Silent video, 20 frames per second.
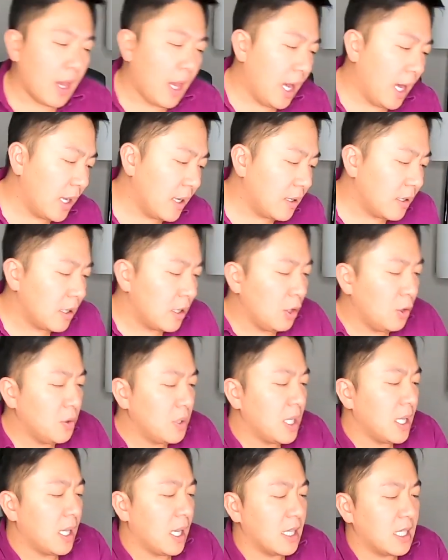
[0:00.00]
And
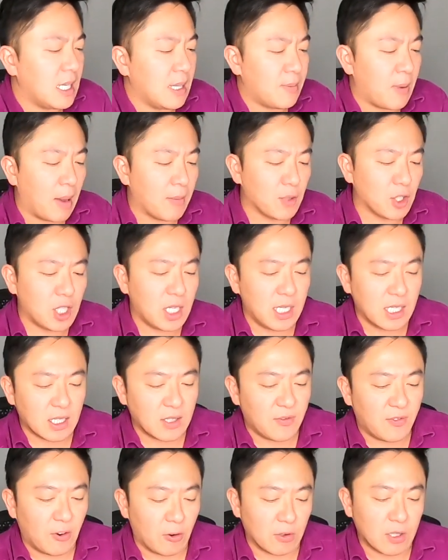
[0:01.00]
using a Cpap machine
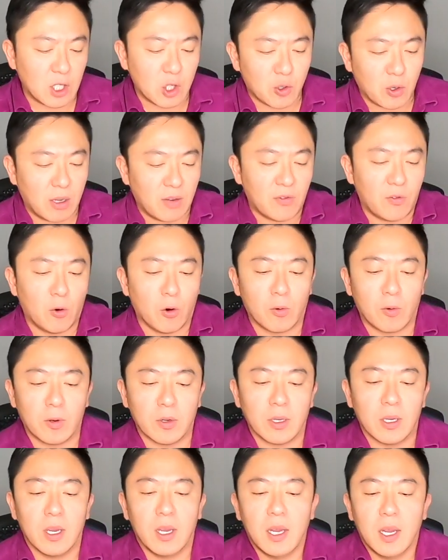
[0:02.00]
is fairly
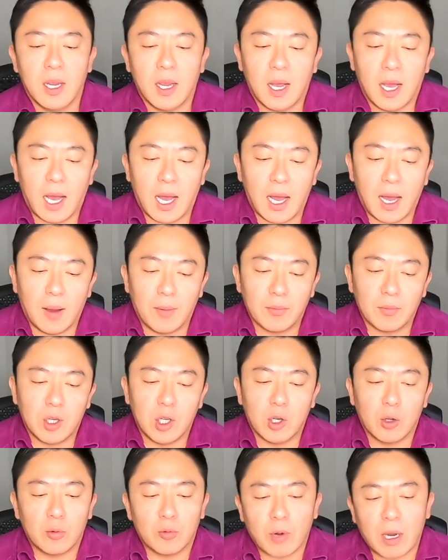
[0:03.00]
straightforward.
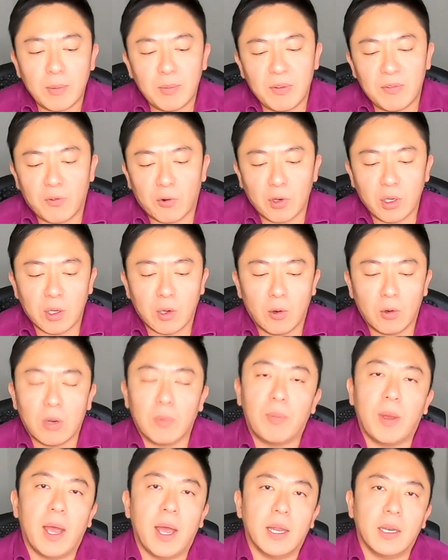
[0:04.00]
You know, right before you go to
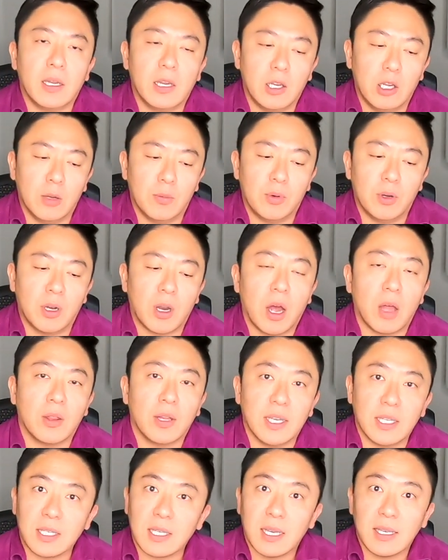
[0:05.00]
bed, you put on
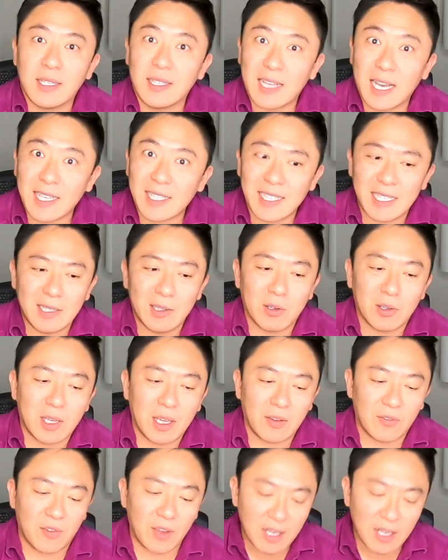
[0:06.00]
this sexy looking